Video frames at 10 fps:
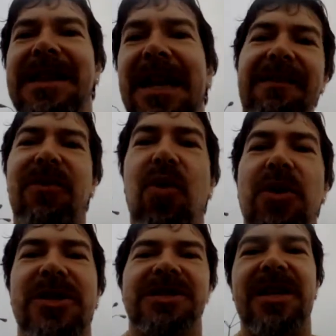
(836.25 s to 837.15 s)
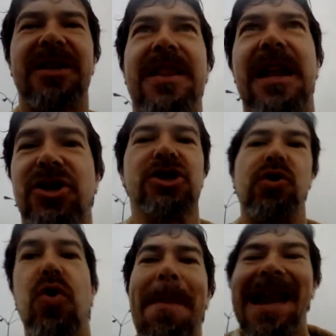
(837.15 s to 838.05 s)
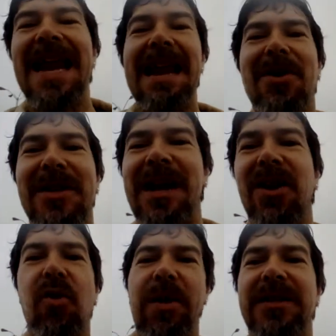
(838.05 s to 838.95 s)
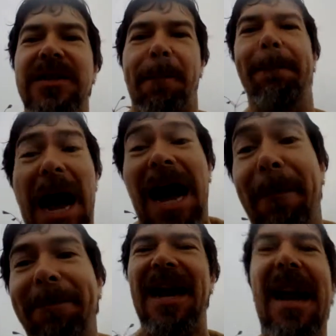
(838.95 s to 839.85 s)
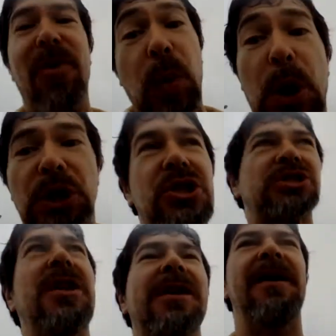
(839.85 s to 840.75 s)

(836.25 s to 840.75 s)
But then, of course, that screwed me because I had to go get some pop afterwards.